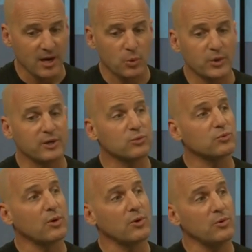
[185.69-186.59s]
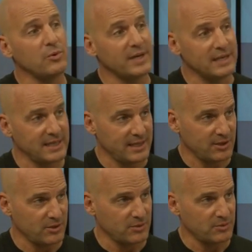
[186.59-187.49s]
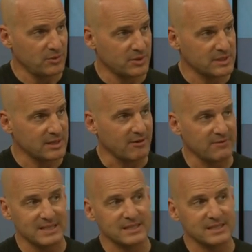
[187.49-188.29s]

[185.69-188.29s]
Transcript: We grow in ego or a self.